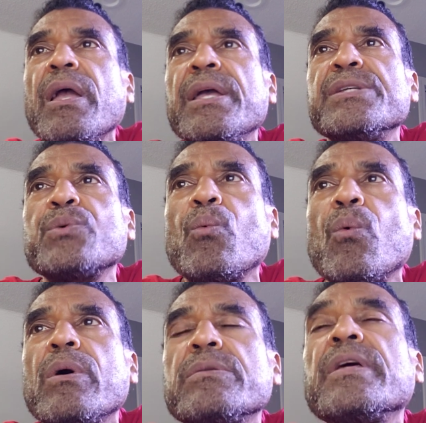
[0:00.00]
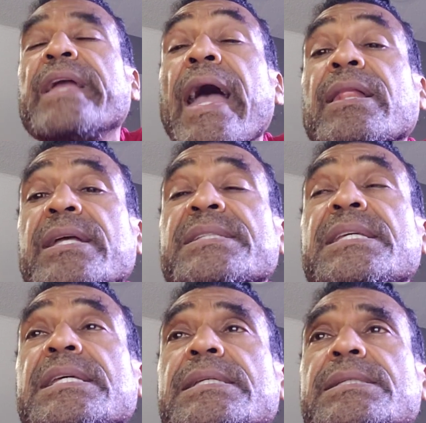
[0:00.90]
is the
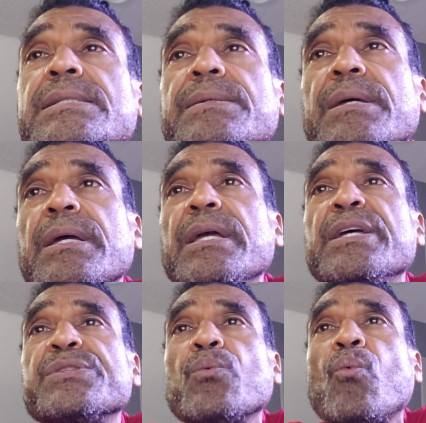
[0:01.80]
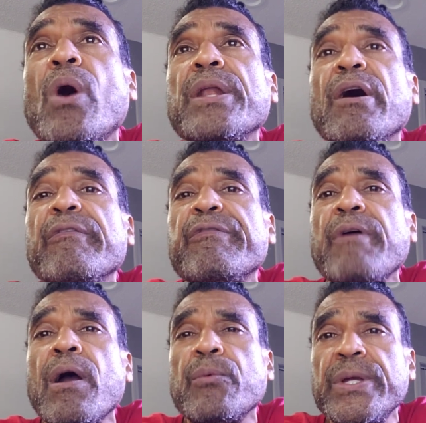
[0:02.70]
galaxies is one of
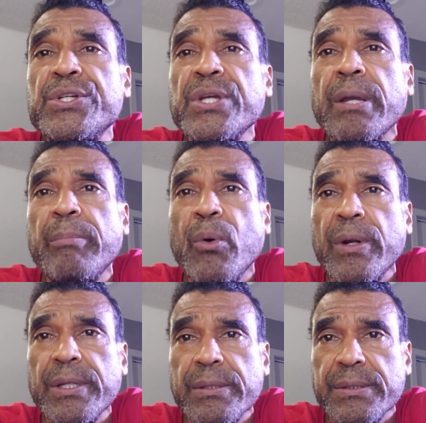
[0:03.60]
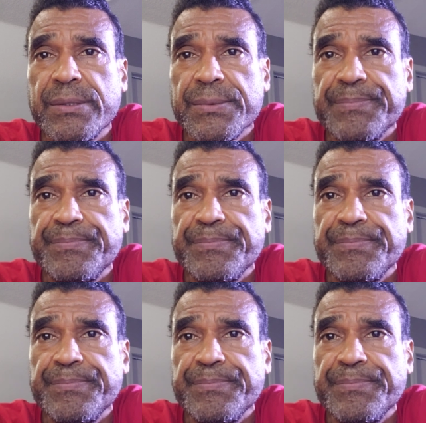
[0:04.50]
far-reaching importance.